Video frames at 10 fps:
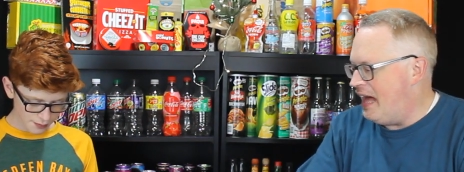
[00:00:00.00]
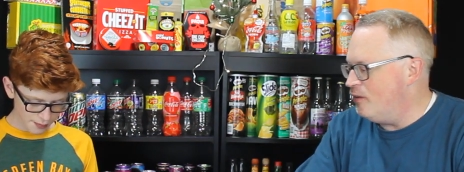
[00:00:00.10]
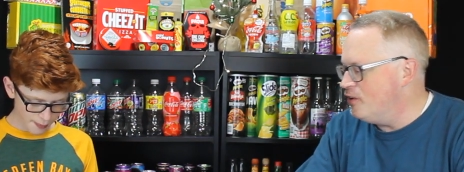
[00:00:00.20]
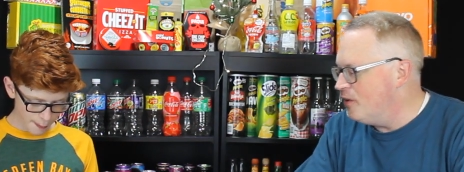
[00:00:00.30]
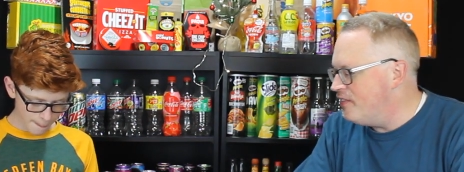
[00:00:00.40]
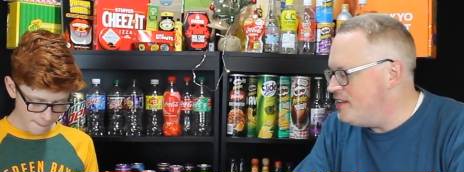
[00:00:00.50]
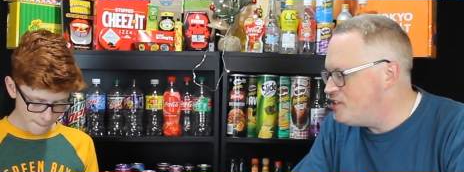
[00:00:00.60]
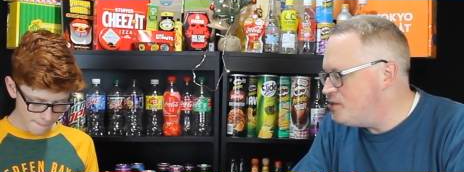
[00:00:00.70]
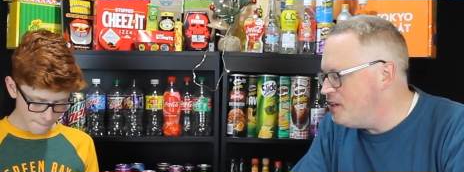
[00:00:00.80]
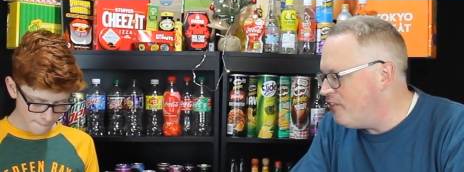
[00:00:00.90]
Speaker 1: I don't know. Are
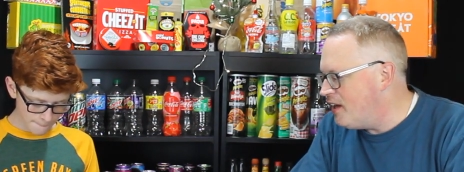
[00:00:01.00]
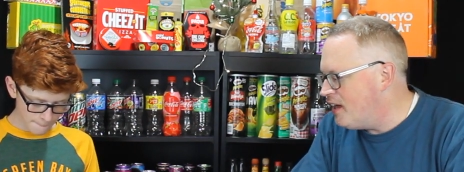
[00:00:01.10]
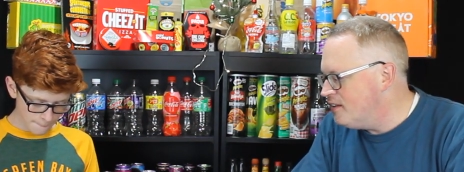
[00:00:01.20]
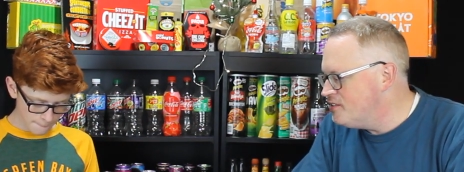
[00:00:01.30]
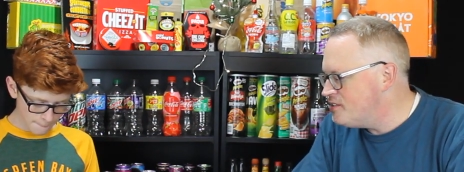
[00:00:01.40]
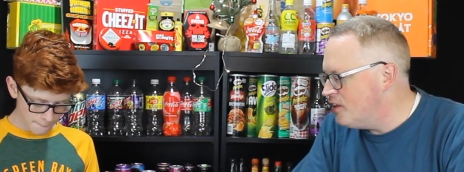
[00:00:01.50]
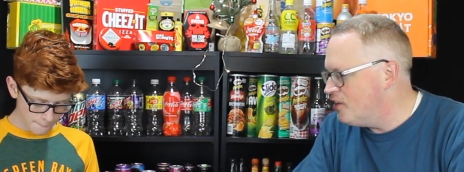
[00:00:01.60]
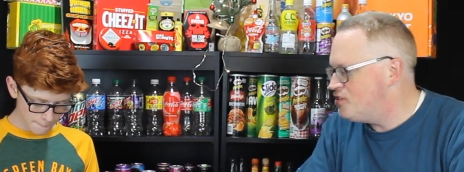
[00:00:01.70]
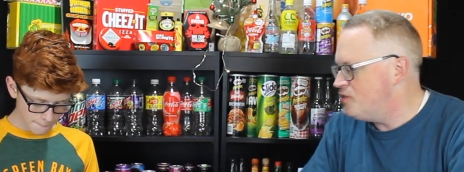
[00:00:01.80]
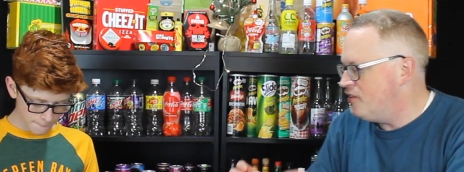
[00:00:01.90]
these two different colors or two